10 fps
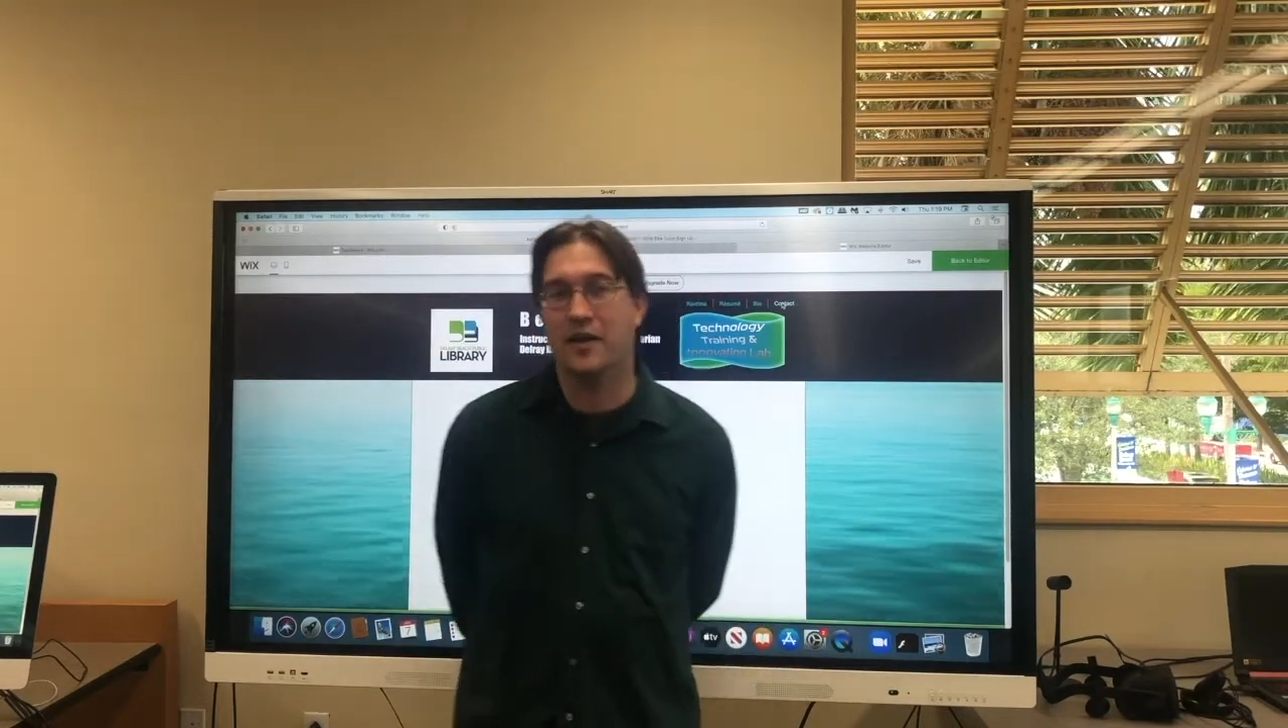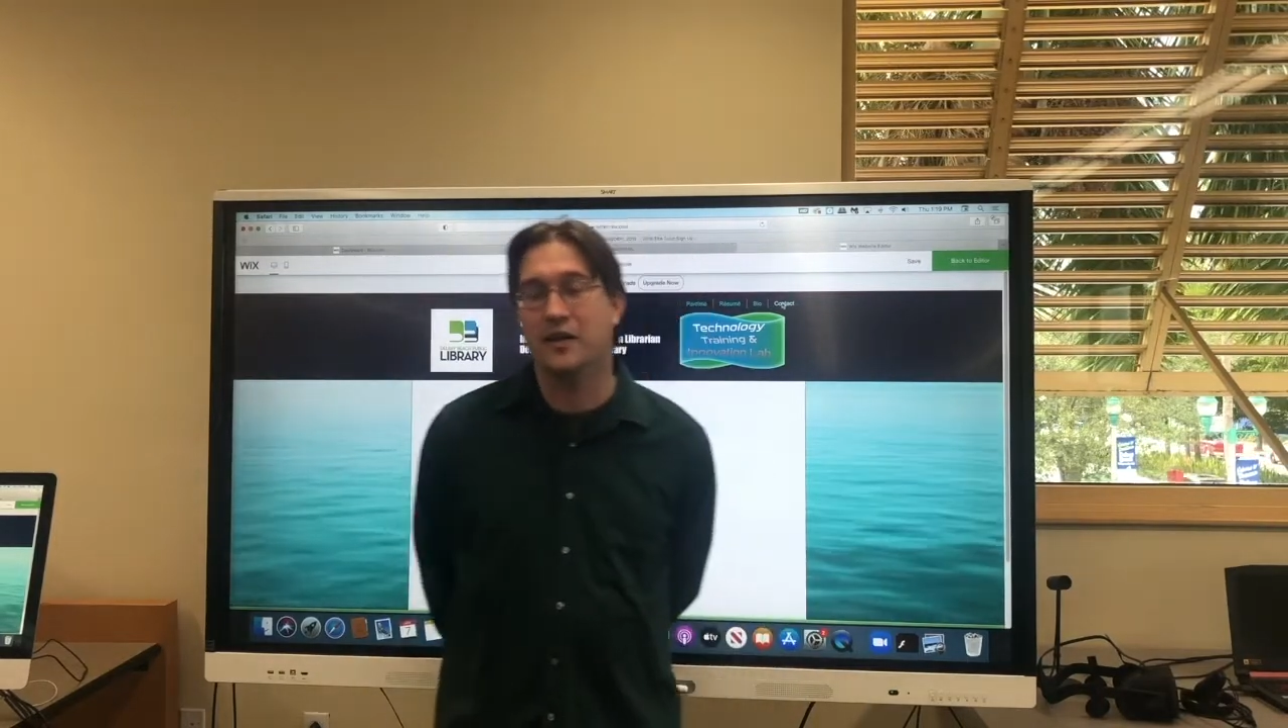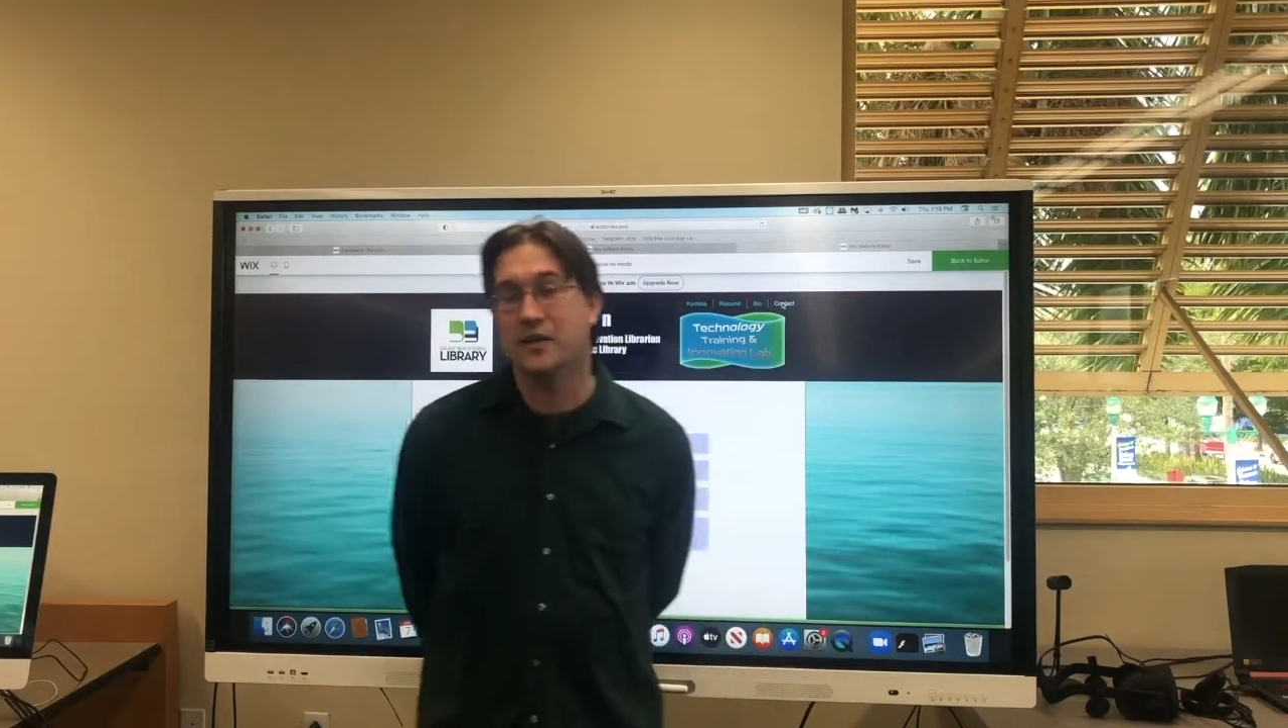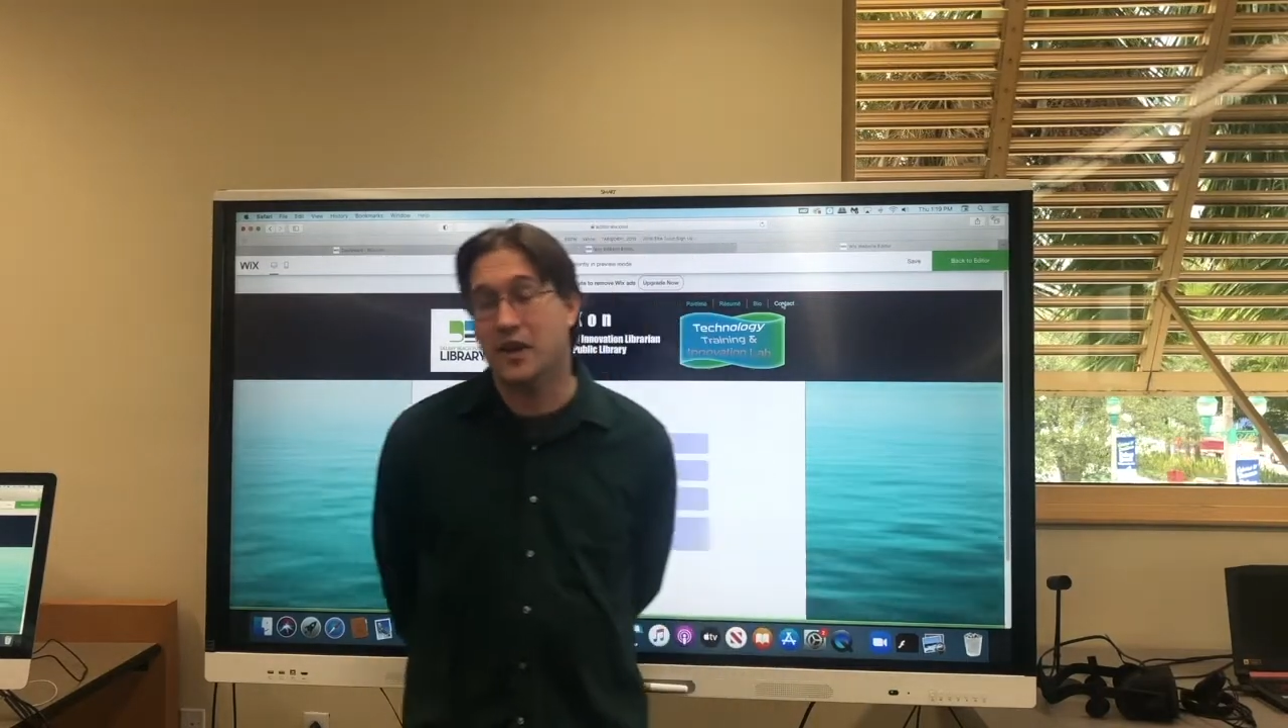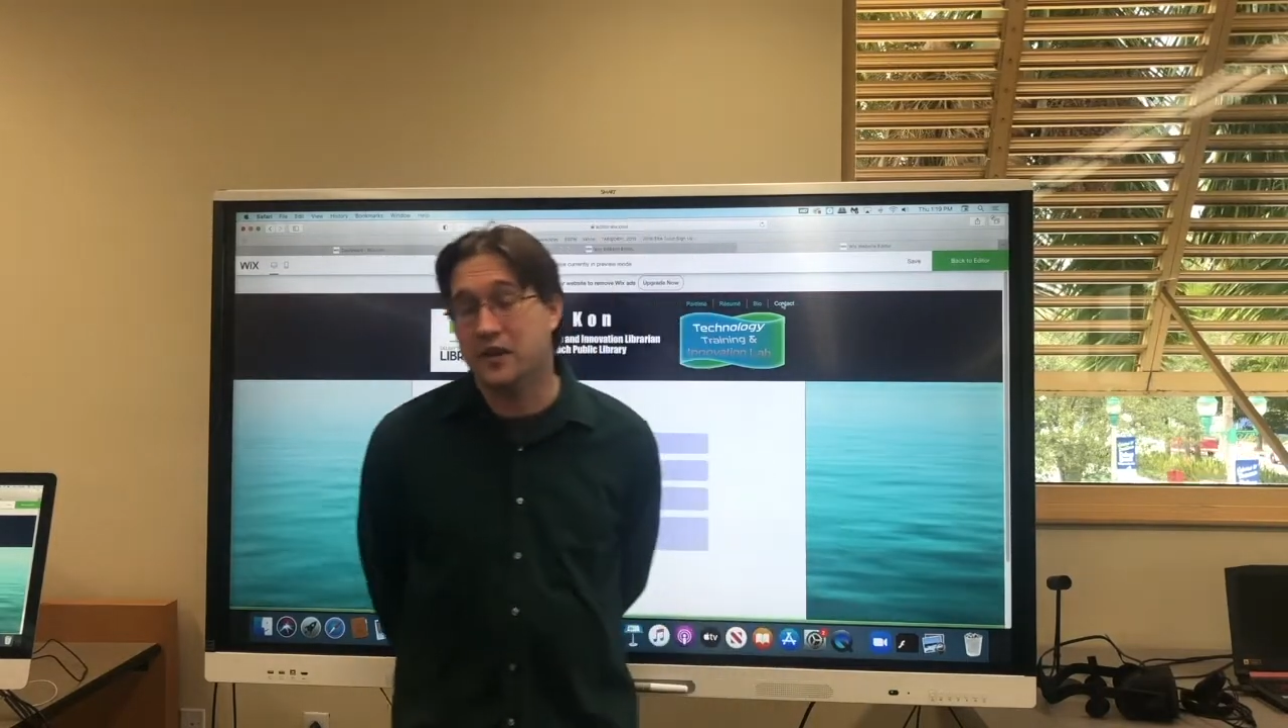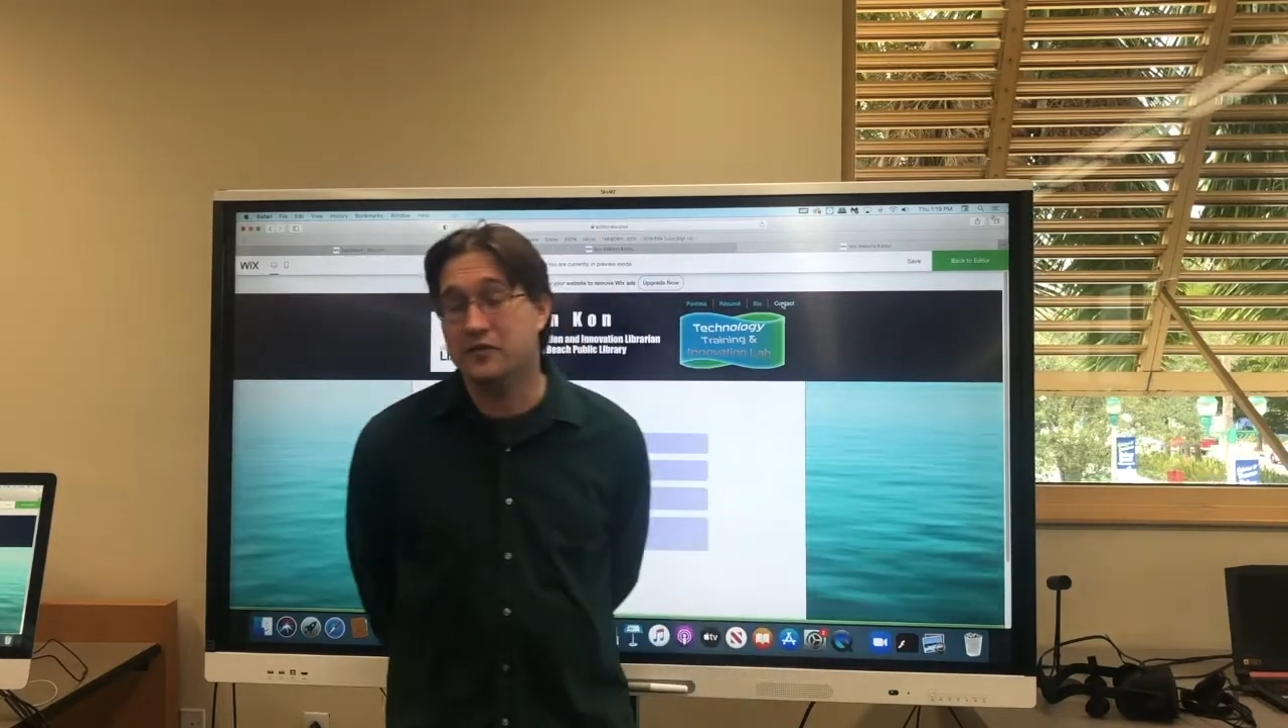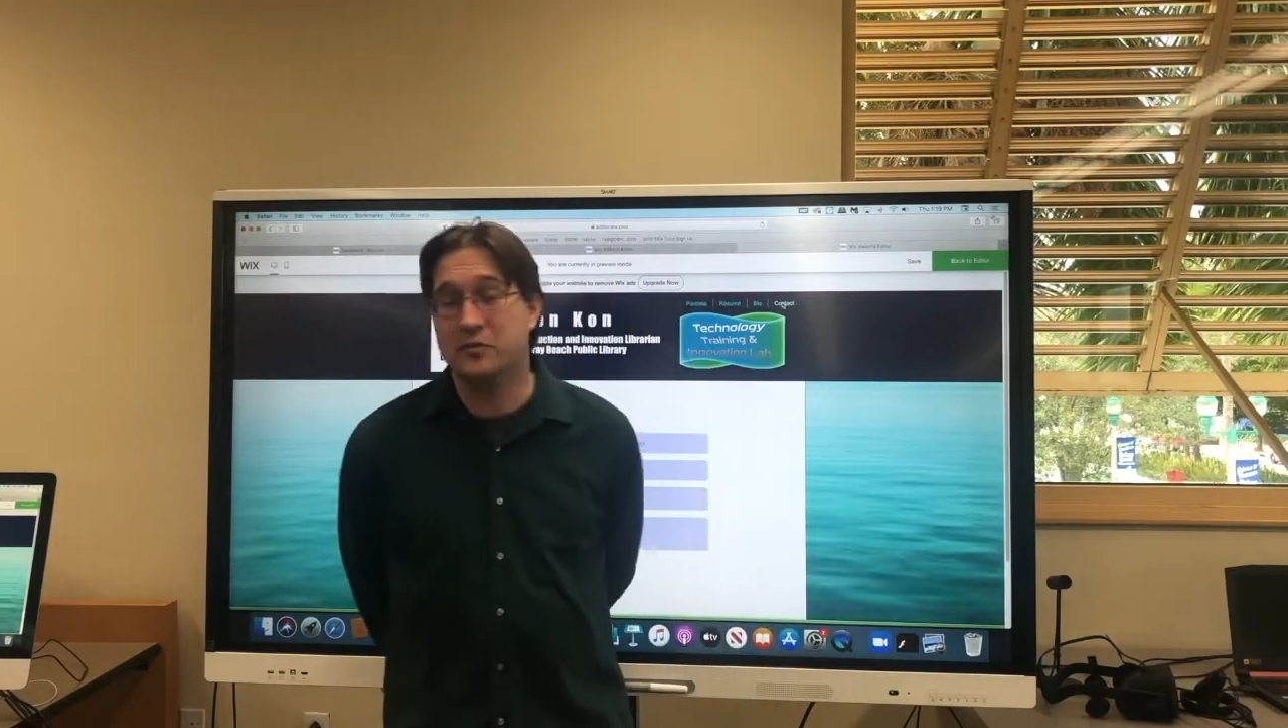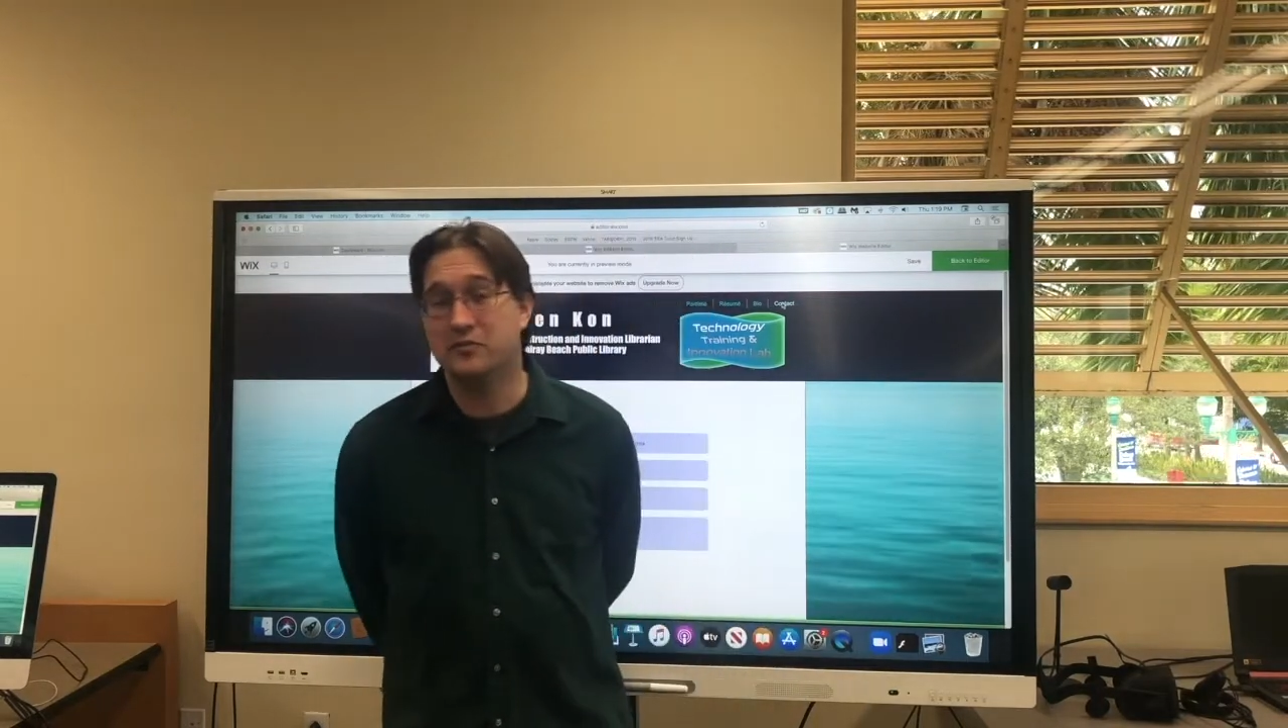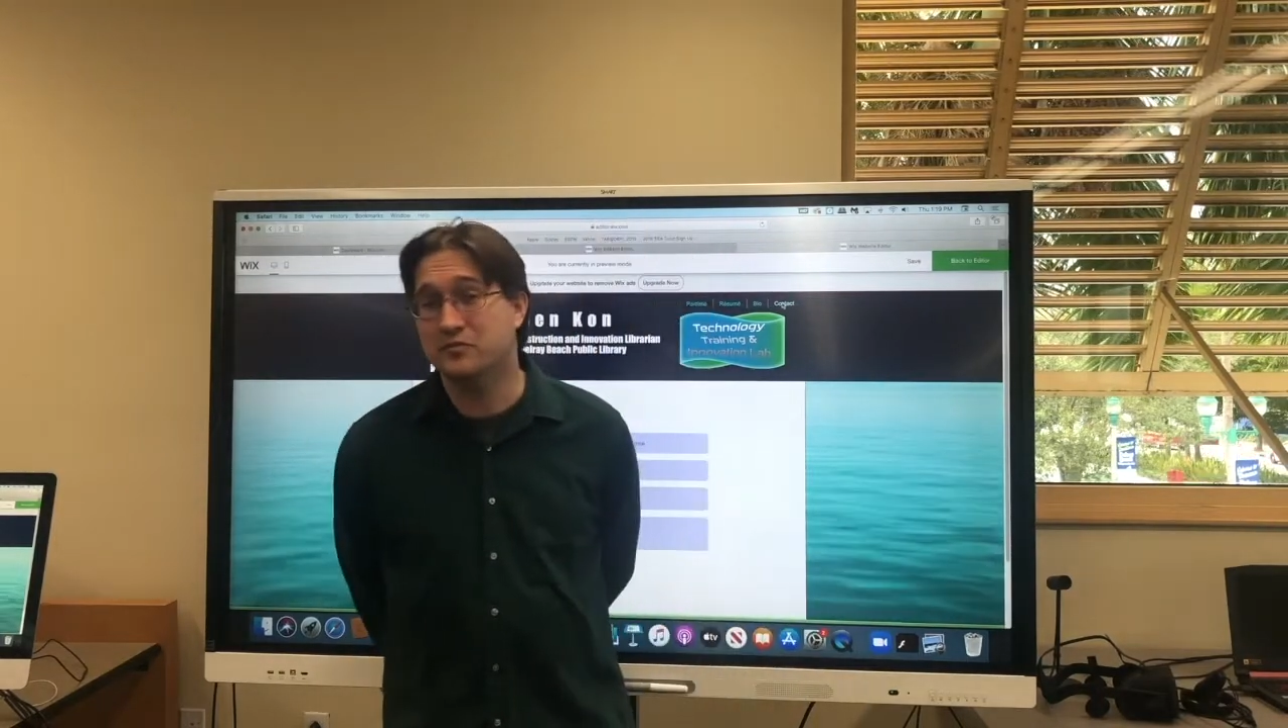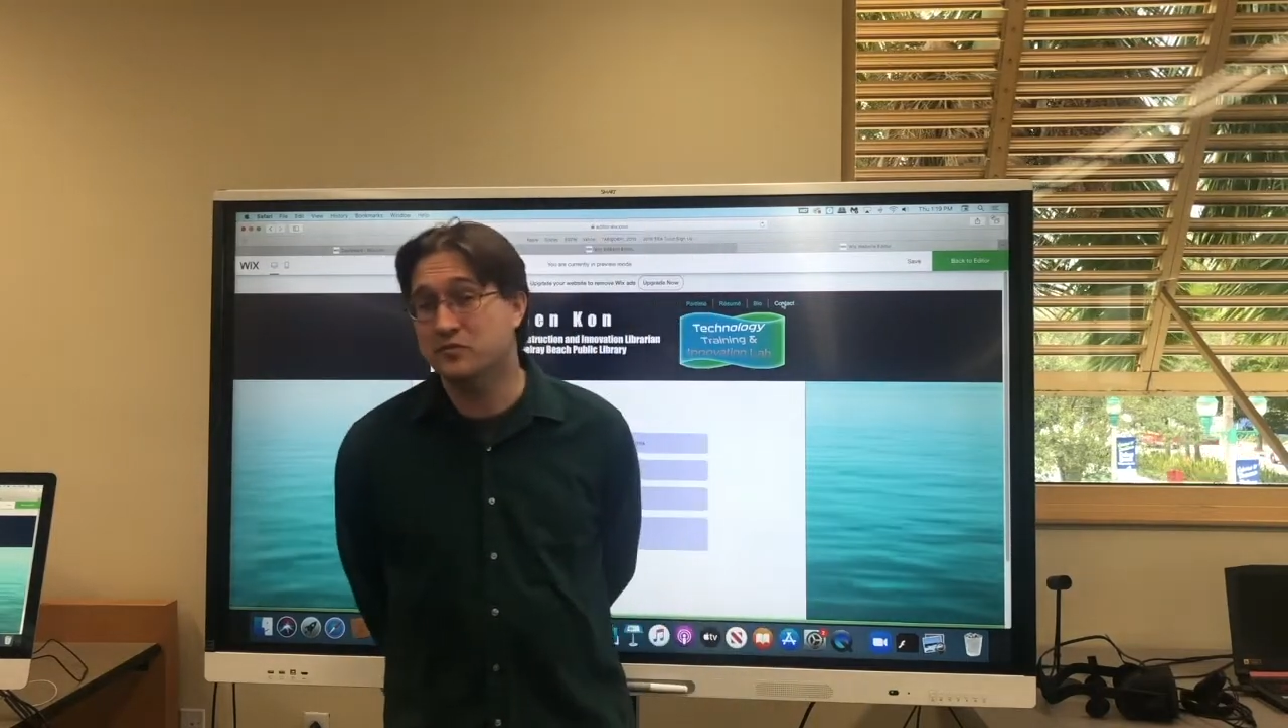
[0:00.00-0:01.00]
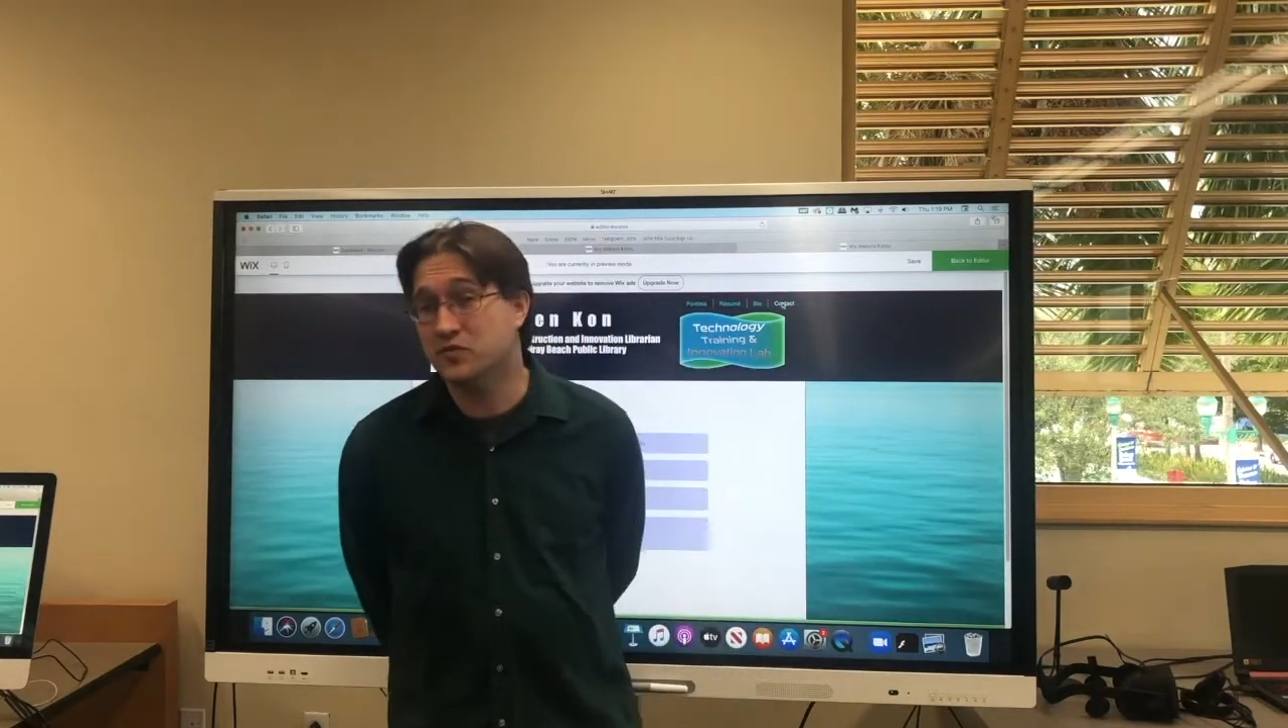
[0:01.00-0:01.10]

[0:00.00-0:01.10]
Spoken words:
A lot of them